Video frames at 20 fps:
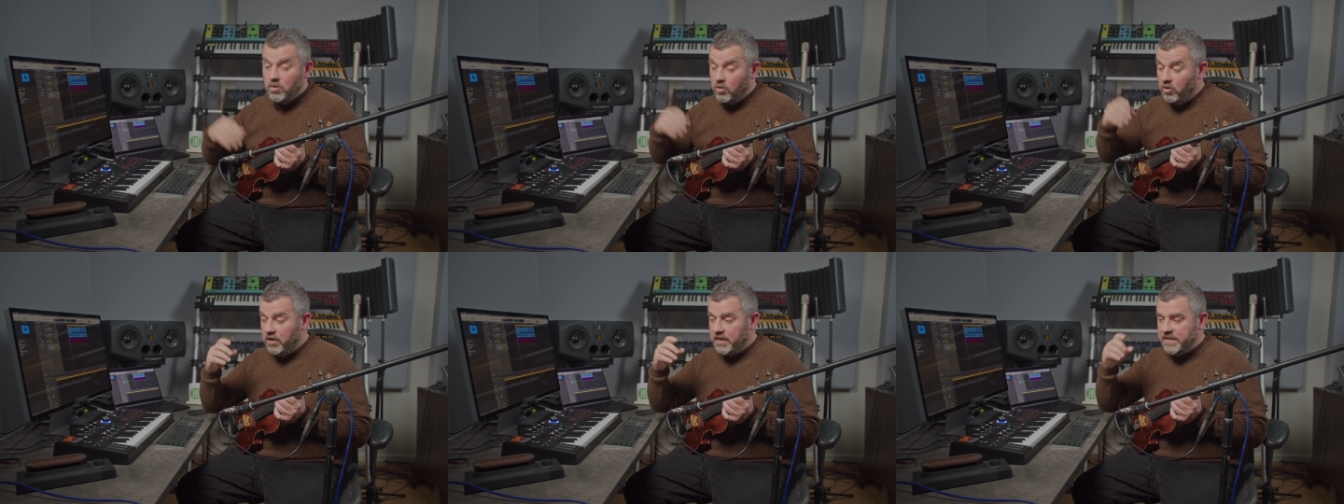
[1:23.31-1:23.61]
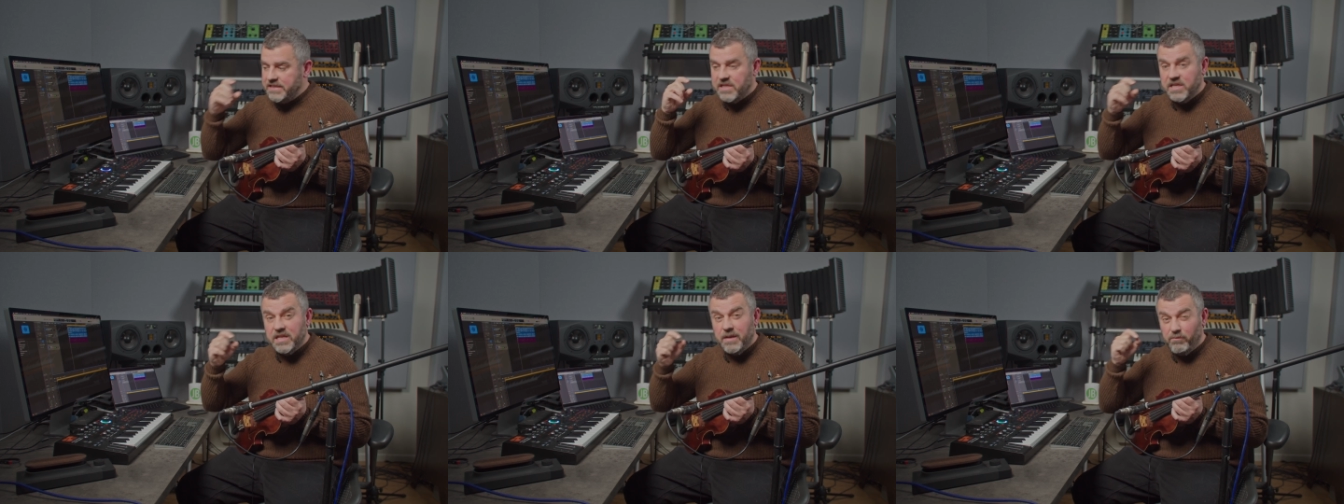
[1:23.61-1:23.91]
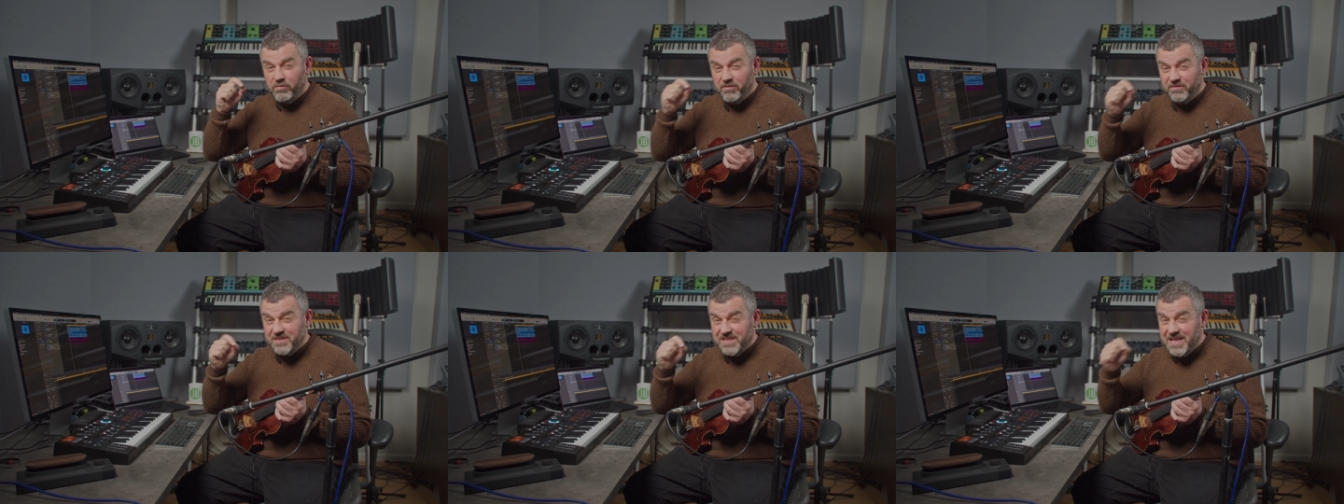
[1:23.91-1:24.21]
or at least a
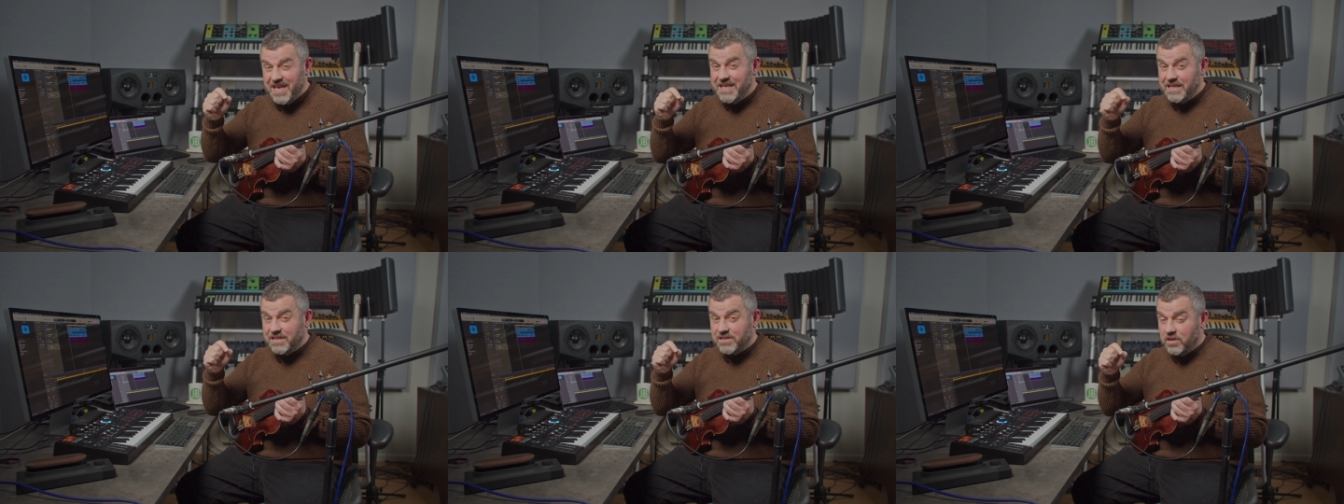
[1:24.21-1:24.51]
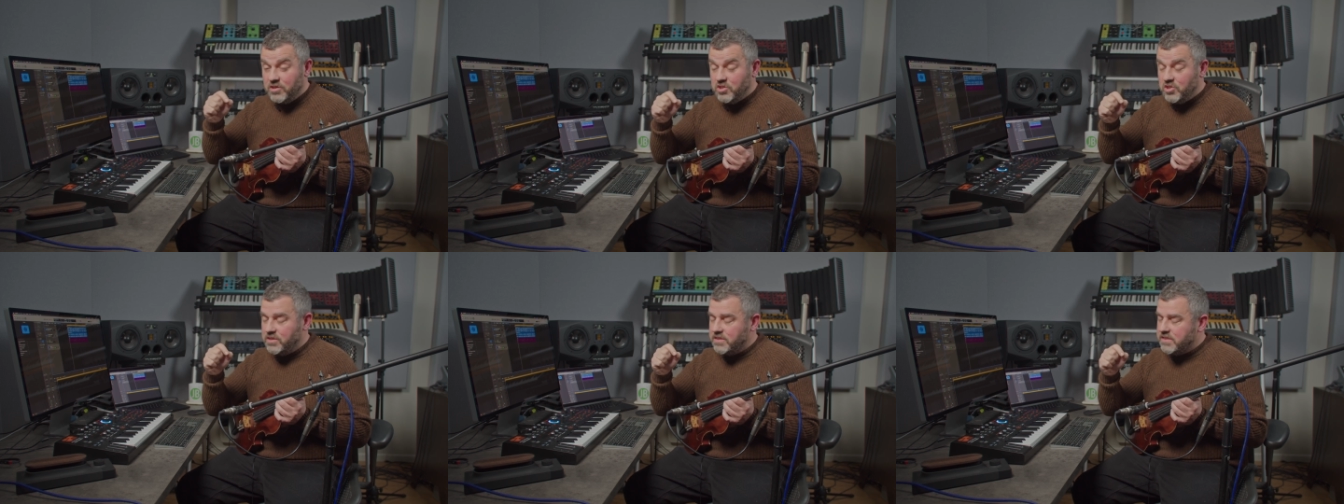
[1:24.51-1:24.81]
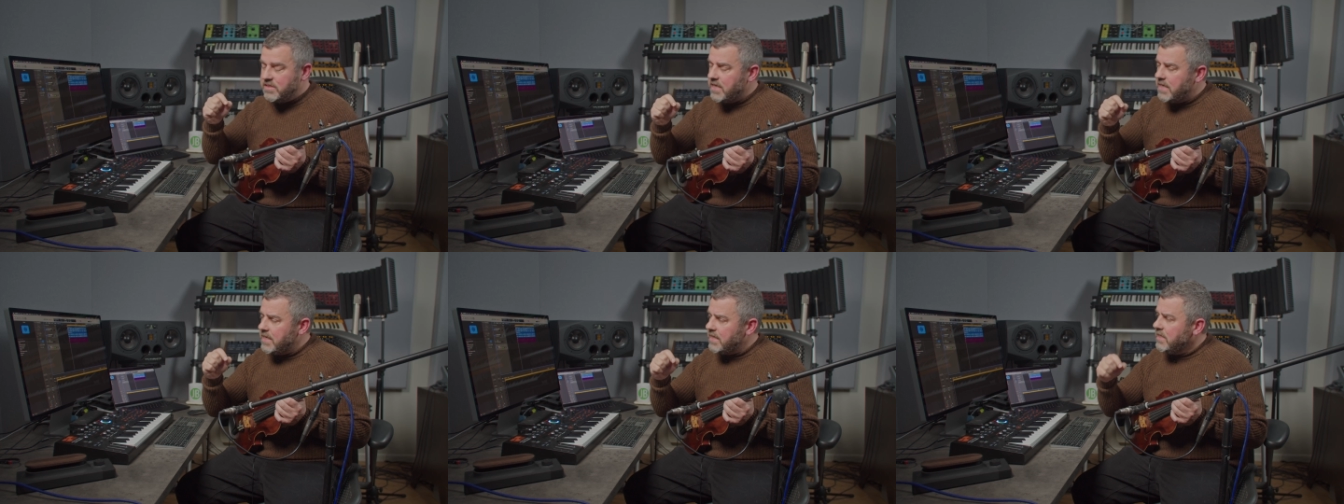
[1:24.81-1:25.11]
number of takes, I should
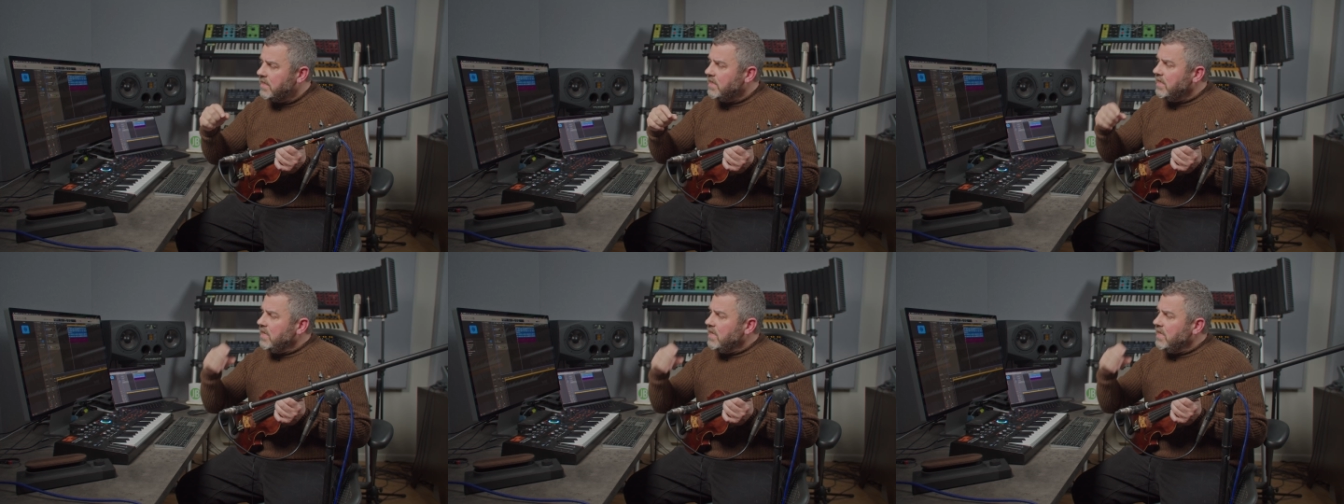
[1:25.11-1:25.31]
say.